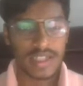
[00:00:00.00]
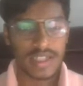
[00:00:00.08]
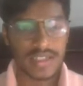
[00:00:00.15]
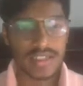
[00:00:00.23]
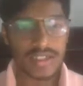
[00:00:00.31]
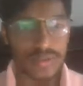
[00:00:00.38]

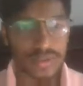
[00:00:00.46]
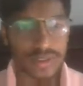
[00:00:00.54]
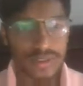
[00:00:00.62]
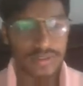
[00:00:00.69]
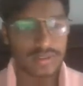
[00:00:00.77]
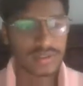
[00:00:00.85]
here is the
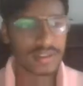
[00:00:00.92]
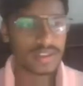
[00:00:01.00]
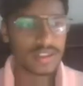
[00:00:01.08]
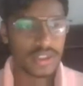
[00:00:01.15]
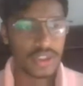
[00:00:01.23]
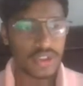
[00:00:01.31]
question.
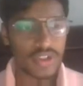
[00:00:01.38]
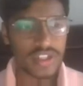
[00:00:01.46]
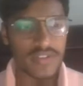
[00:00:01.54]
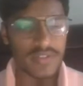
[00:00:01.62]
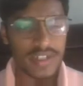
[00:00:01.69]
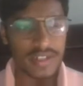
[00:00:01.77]
You are
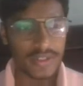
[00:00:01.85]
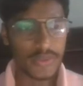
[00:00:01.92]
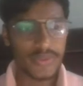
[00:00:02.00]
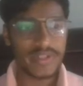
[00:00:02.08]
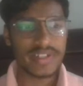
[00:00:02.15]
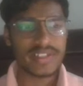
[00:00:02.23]
given
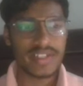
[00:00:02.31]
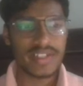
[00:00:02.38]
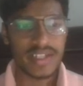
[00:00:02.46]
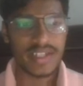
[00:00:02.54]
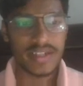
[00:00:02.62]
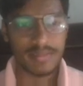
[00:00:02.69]
two
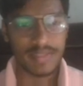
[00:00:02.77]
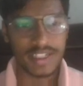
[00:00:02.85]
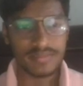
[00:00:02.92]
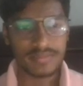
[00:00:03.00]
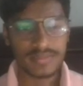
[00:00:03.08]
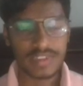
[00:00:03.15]
integer a and
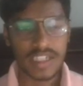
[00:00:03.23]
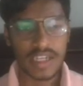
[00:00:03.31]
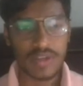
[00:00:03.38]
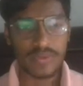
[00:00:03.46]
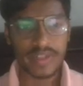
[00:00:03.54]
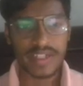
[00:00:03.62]
b.
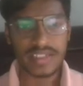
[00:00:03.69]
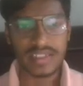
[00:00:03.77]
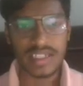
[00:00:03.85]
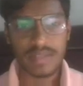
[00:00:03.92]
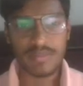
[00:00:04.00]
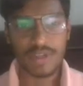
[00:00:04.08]

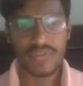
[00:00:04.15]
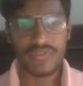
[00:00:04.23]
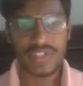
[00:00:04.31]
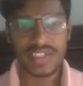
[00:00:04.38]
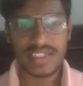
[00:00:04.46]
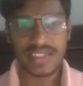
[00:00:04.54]
Calculate the number
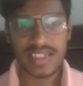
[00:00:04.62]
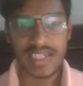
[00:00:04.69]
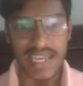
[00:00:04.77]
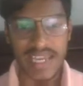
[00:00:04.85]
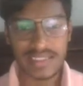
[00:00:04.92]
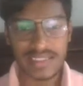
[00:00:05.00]
of
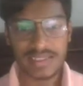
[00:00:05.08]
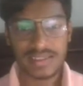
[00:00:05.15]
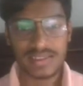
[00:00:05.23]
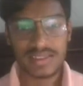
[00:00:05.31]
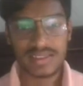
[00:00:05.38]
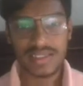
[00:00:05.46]
integer
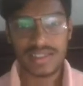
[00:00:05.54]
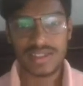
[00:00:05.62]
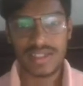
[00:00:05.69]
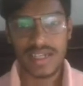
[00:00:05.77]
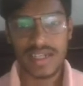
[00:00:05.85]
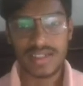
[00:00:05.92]
x
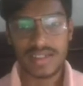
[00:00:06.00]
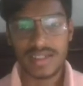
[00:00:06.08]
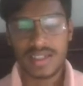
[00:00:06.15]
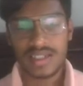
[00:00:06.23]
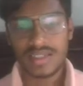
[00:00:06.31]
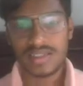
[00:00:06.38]
such that
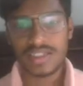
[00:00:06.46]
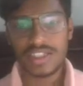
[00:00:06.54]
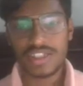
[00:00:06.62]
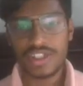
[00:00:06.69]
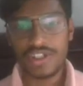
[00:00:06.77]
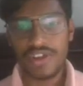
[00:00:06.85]
the
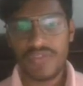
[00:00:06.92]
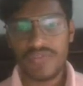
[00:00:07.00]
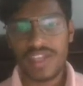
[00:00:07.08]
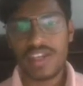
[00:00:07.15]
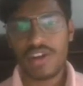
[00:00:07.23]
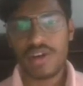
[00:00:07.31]
GCD of
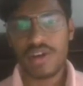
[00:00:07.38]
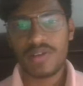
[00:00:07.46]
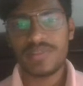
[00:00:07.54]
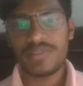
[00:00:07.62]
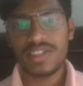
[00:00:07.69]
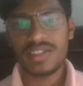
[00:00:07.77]
a
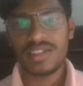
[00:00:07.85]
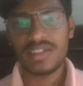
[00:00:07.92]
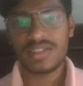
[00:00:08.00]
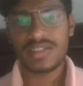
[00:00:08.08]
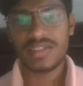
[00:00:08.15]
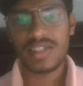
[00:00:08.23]
comma b
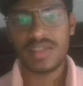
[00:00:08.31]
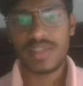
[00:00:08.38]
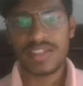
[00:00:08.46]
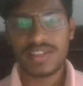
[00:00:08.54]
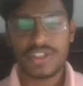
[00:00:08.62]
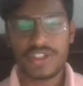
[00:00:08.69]
is
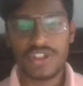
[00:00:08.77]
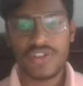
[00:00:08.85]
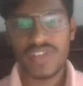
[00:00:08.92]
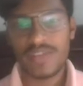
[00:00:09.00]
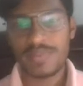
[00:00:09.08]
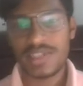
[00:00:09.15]
same as GCD
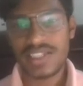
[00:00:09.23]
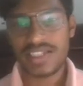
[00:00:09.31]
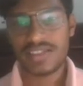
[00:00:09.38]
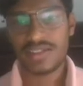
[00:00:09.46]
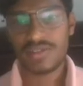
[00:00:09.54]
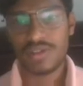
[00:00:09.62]
of a plus
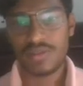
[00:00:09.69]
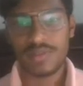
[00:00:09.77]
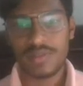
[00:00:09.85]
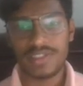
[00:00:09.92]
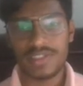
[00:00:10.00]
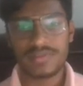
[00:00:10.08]
x
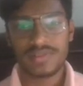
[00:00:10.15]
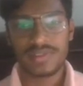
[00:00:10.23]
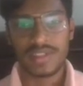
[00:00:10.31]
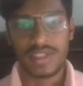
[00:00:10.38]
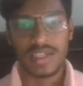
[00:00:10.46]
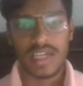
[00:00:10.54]
comma b,
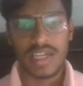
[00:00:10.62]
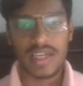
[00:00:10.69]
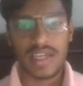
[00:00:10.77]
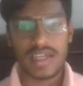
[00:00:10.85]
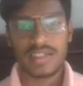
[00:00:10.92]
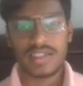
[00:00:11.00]

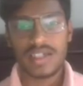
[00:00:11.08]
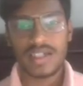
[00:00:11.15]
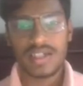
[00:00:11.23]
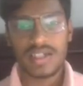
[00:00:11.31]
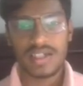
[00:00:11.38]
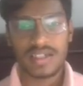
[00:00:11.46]
and
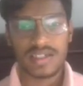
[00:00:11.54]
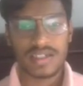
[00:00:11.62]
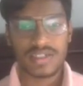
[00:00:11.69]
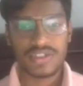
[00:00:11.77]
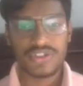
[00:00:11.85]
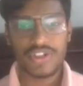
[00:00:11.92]
the
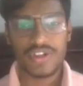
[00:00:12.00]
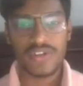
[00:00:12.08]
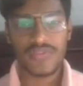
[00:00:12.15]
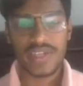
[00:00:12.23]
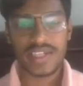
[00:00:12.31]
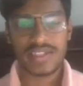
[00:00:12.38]
constraint
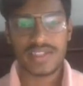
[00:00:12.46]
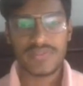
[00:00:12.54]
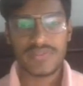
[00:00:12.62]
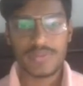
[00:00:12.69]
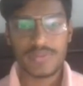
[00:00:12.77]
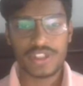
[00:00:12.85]
of x
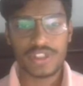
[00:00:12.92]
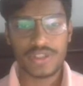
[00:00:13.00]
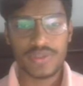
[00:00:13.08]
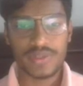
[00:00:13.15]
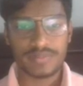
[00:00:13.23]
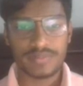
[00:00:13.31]
is from 0
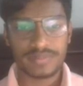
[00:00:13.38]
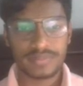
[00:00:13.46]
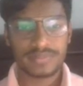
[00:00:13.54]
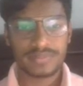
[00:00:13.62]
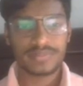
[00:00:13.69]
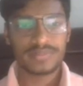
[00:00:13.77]
to m.
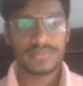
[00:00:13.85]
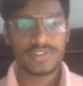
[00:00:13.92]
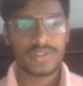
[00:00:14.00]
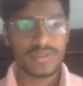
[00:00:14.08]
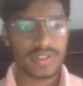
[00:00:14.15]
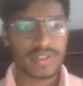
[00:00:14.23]

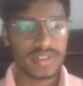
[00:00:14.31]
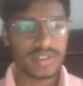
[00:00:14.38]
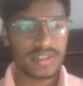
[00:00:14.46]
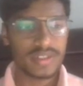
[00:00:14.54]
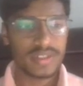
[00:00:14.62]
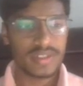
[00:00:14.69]
Okay,